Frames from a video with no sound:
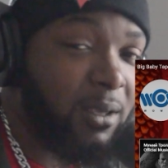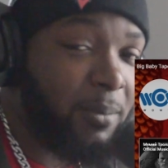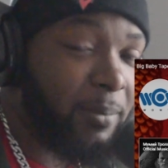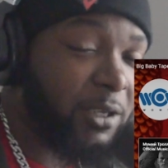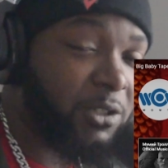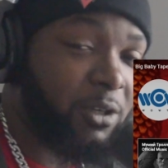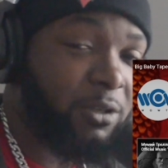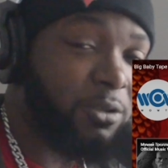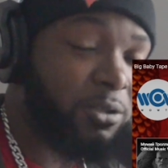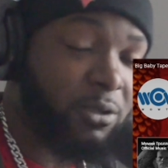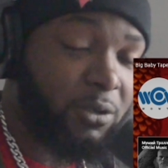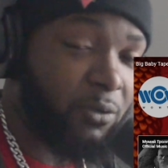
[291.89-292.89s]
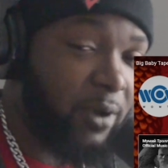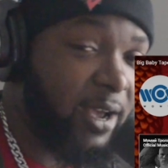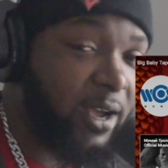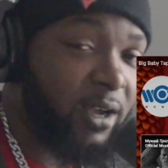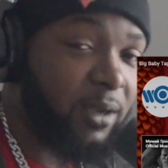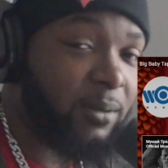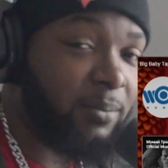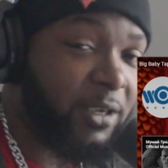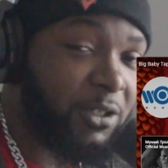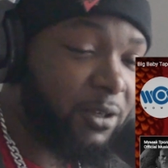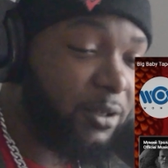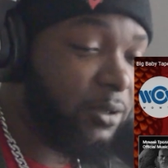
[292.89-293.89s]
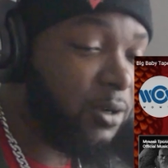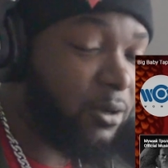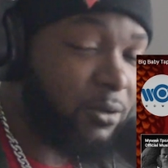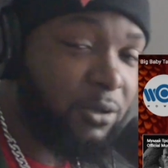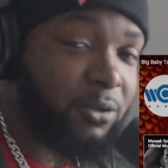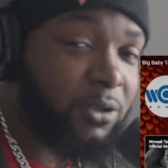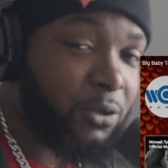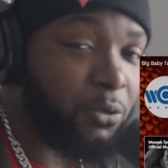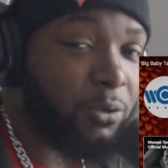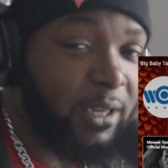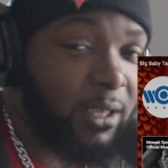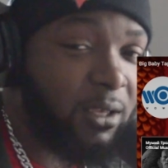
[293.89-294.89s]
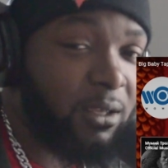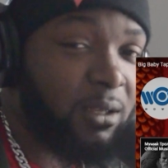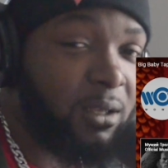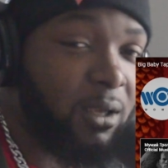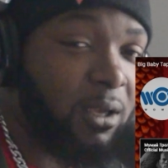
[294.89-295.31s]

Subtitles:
Make sure you subscribe. Make sure, you know, you tuned in.